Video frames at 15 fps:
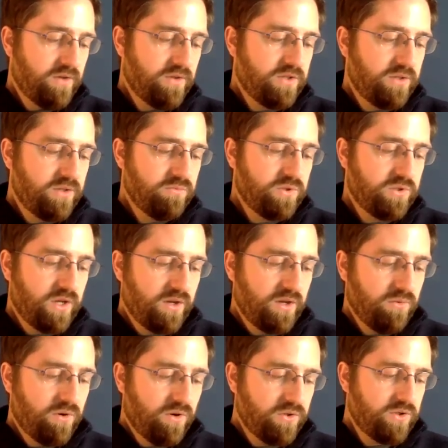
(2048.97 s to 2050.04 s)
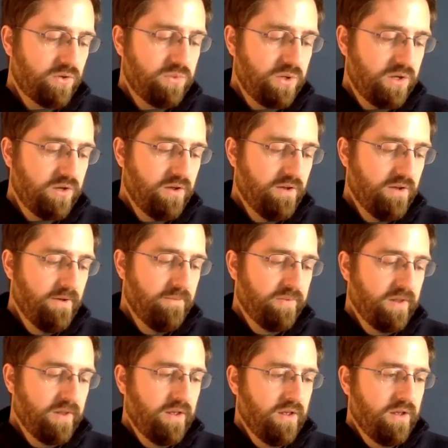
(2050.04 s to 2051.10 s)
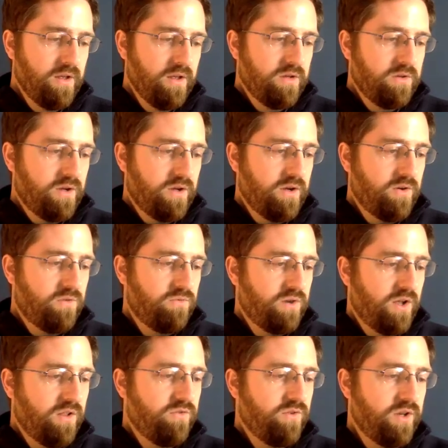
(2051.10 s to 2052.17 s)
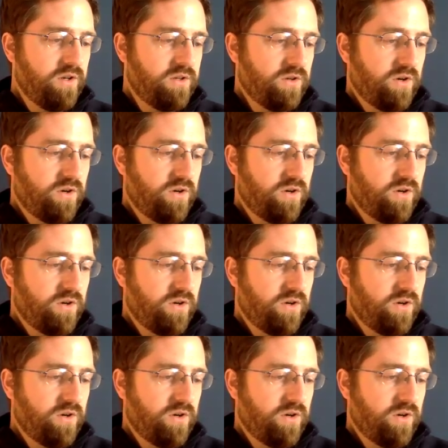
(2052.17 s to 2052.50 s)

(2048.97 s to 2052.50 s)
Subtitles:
seems like it would also be relevant.